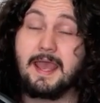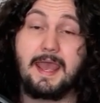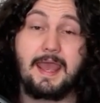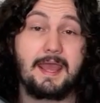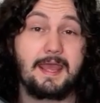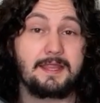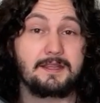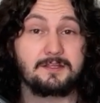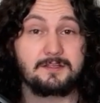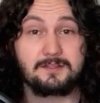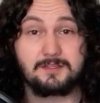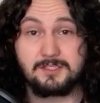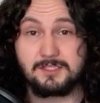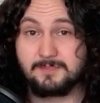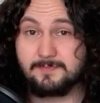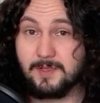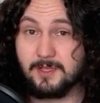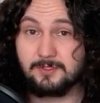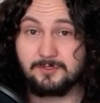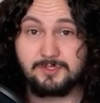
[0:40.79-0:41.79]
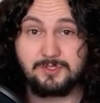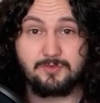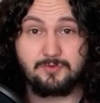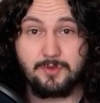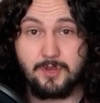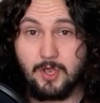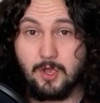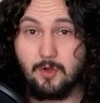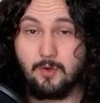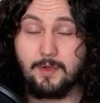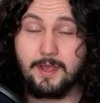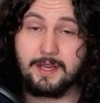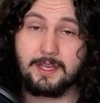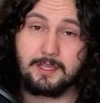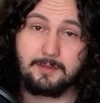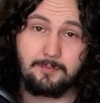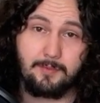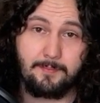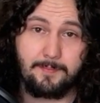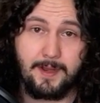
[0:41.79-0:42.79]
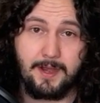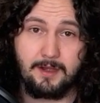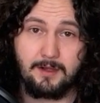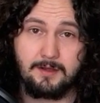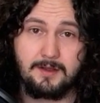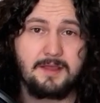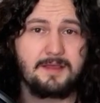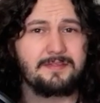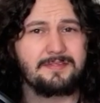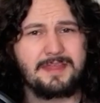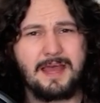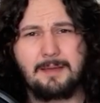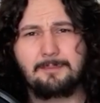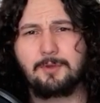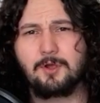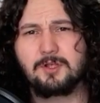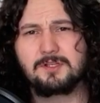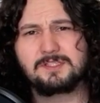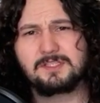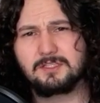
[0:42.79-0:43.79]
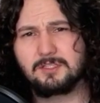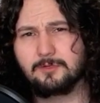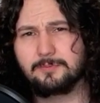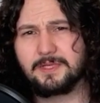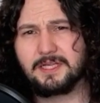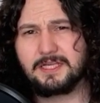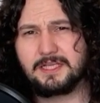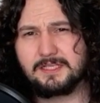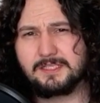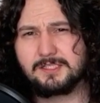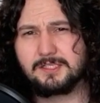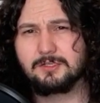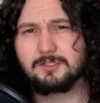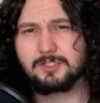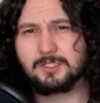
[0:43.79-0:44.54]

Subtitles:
and the spells you know and can prepare. That part's a little bit easier.